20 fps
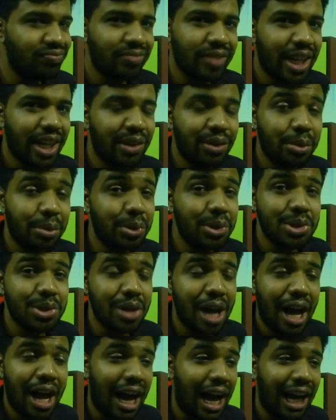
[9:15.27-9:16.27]

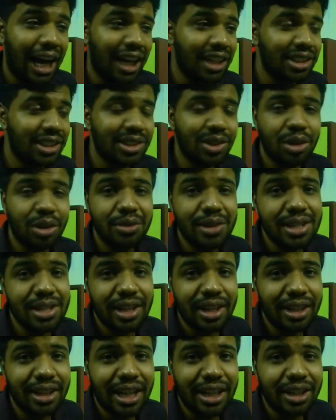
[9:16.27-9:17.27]
I just always
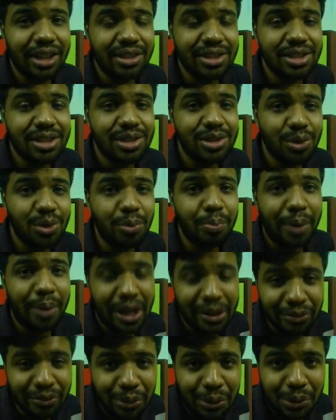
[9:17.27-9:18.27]
think that it is so
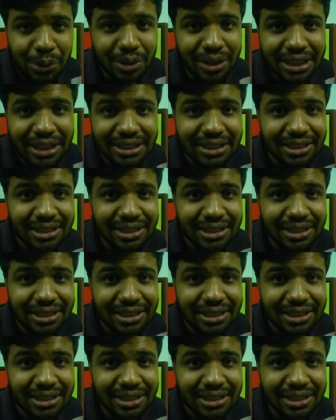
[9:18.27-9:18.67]
painful to